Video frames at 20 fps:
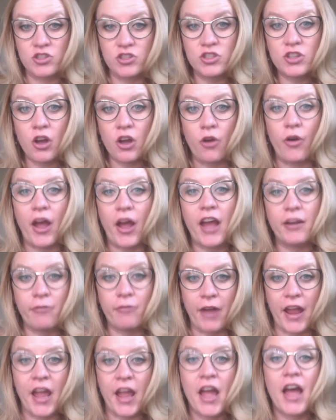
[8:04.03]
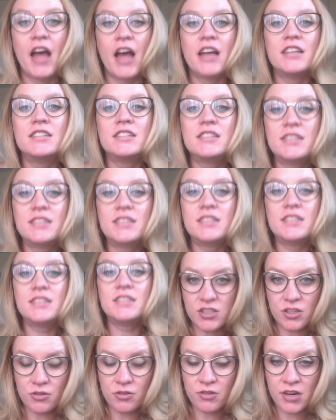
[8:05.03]
So anyway,
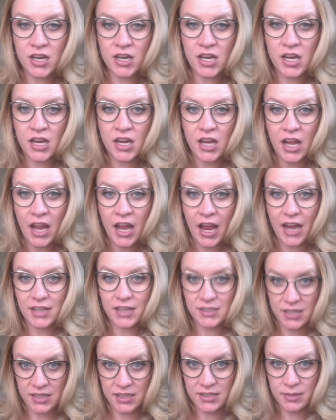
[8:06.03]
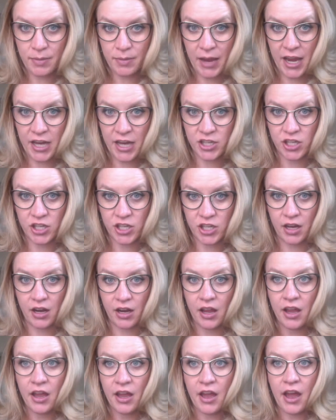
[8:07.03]
sensory anticipation
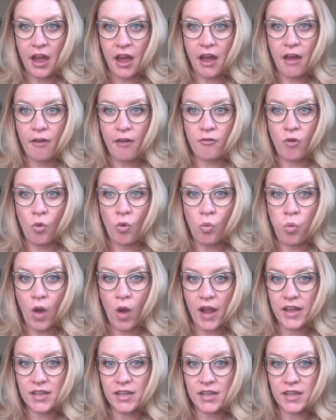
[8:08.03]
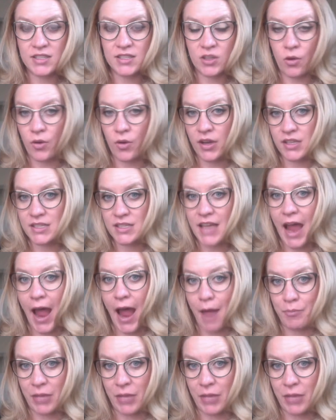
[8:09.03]
of what is going to
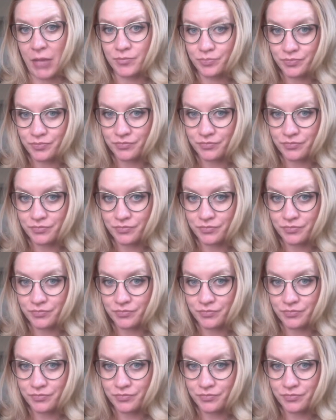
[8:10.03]
happen